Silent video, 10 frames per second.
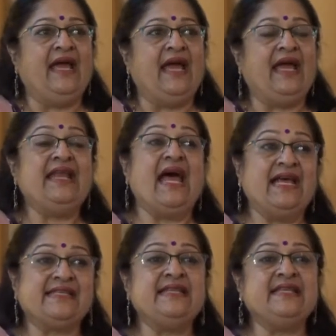And
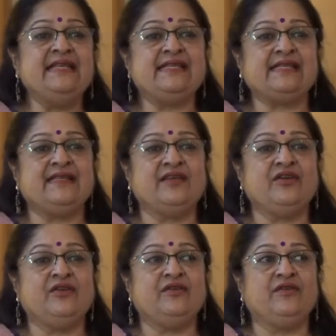as it is,
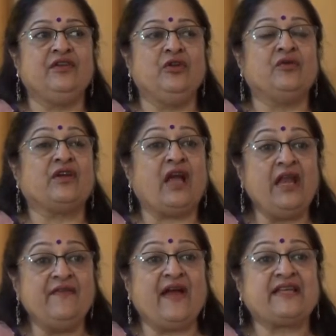the kind
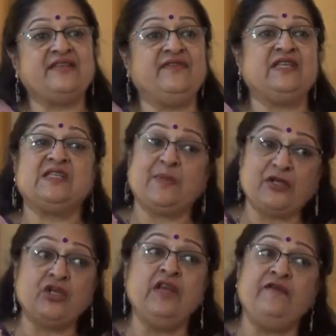of activity,
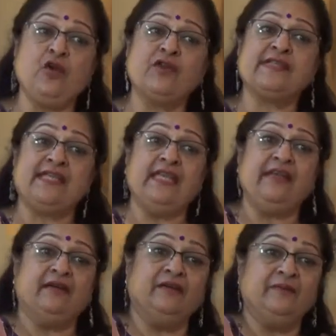especially if you're a
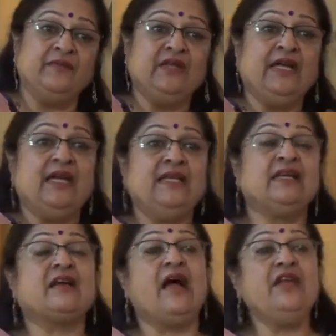senior, the
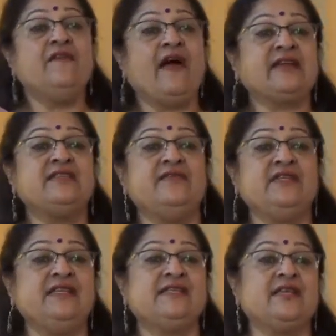kind of
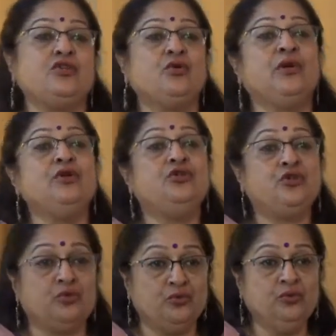activities that you can
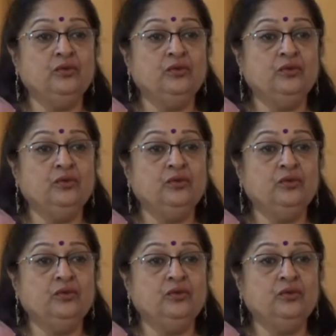do